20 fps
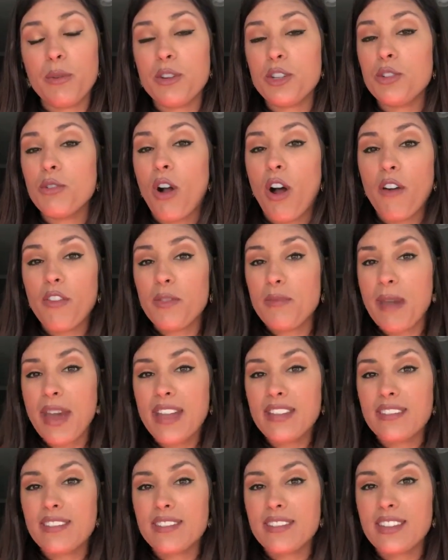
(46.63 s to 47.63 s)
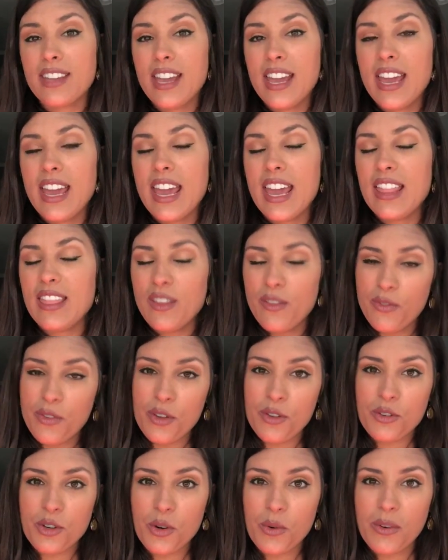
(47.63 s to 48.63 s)
We wish you all the best in the
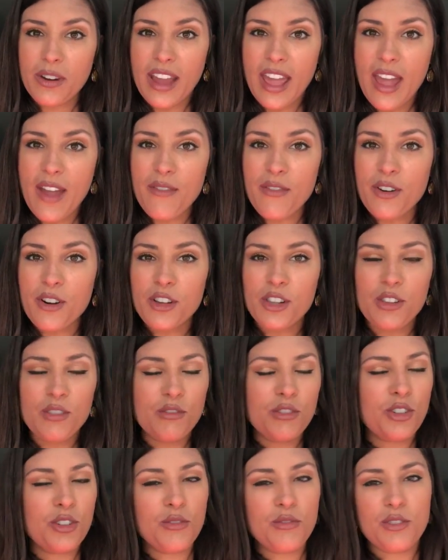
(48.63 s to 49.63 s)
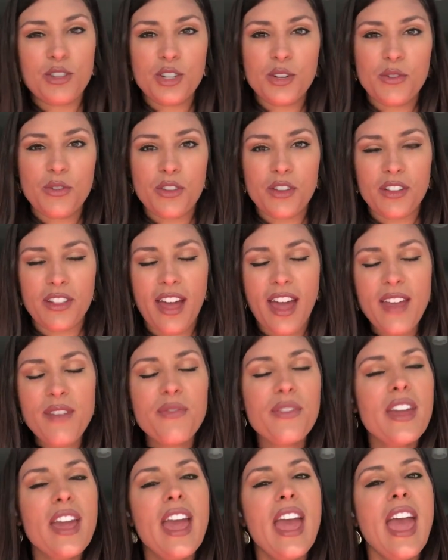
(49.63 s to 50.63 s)
future, whatever you choose to do with your
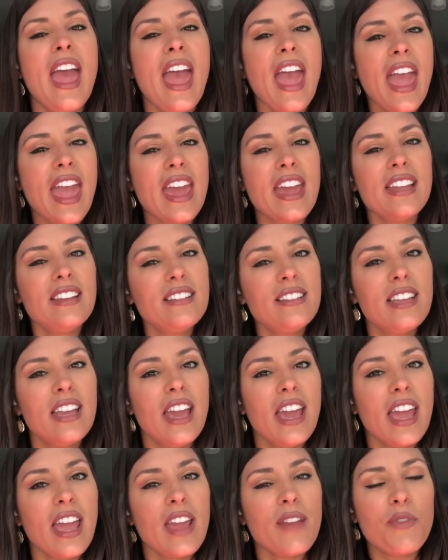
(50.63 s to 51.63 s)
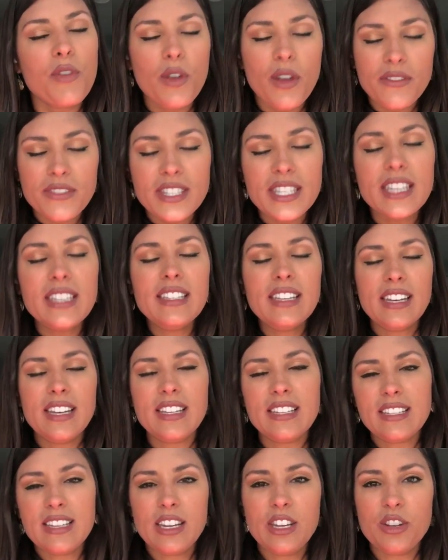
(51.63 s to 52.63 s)
life. And if you have sent
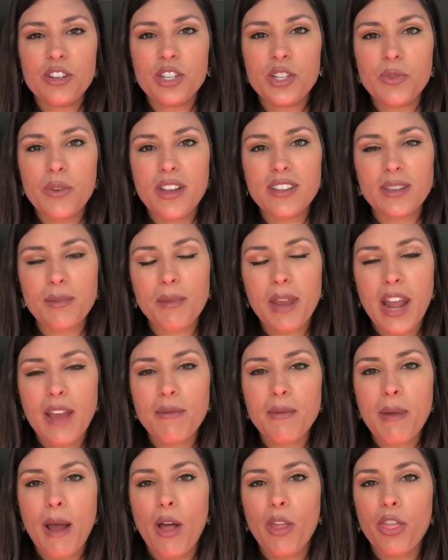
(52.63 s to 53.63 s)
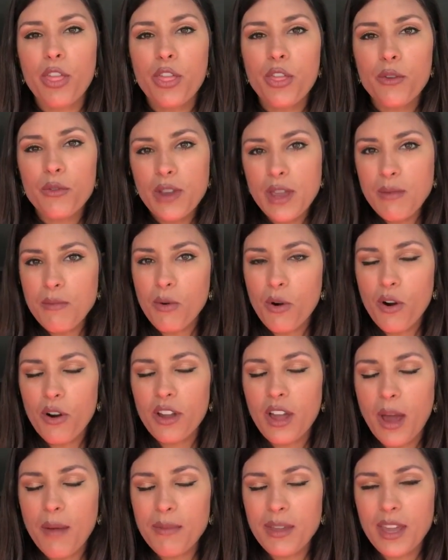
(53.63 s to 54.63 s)
in a senior to us, I'm going to have about three
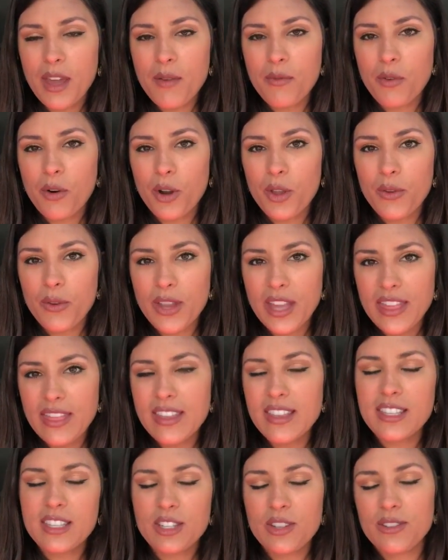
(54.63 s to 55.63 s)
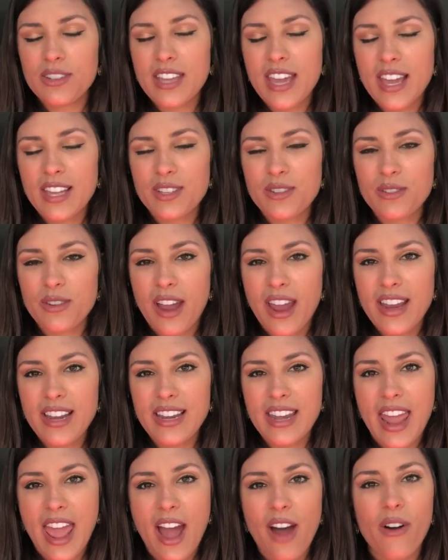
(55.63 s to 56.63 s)
more coming up for you in this newscast
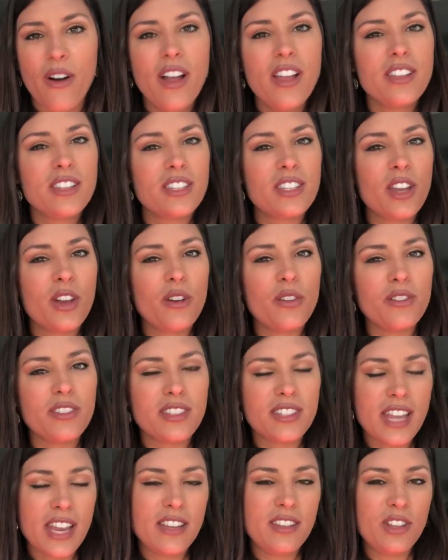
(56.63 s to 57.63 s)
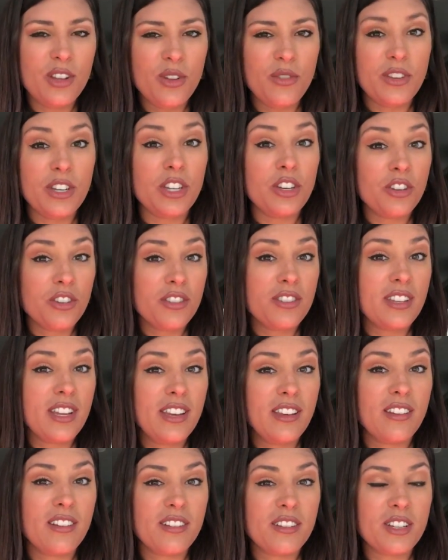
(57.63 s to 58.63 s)
right now. So stay tuned, and your
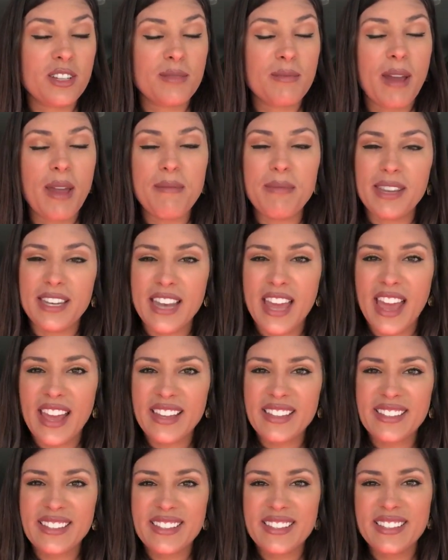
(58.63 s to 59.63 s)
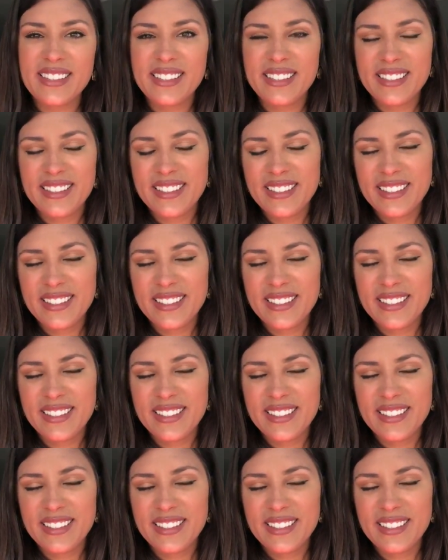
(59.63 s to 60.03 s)
senior just might be next.